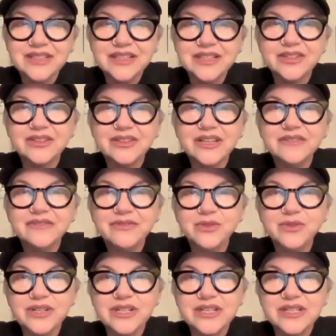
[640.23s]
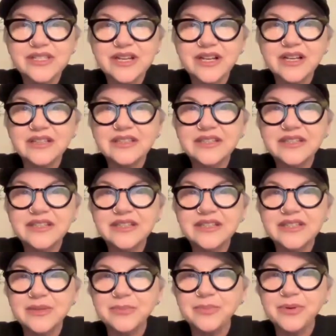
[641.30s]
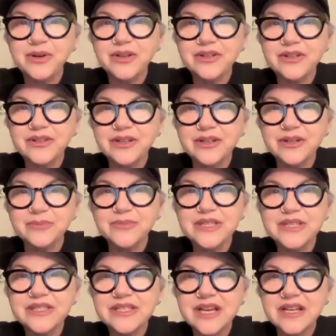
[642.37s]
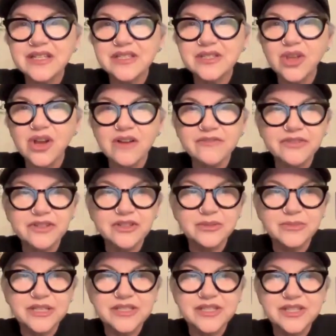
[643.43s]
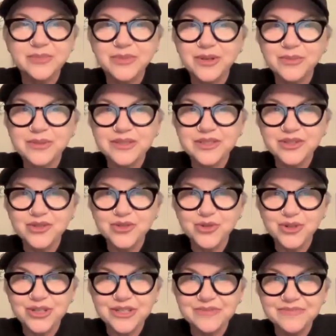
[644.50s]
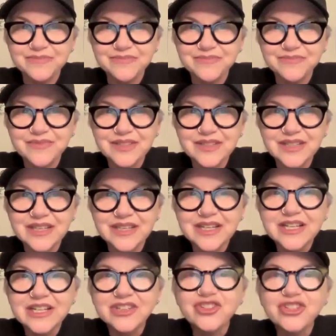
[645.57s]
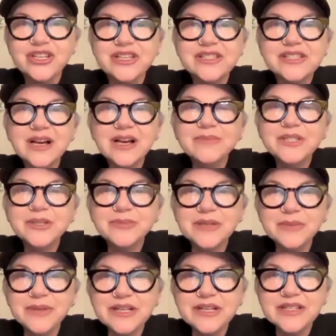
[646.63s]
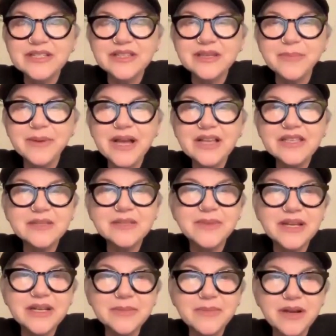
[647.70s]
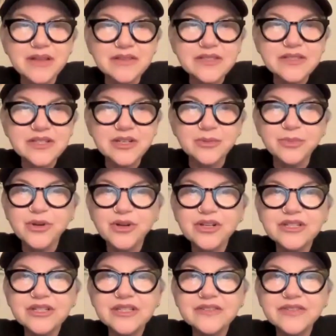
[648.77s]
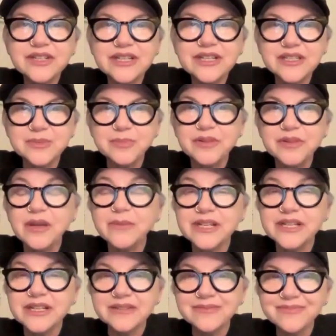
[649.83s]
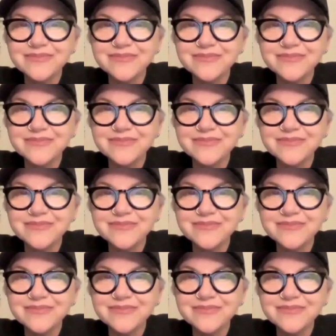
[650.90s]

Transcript: In her late 40s, Anya is a partner at her mid-sized law firm in suburban Detroit. She has come to me because in the past many months, her productivity has plummeted.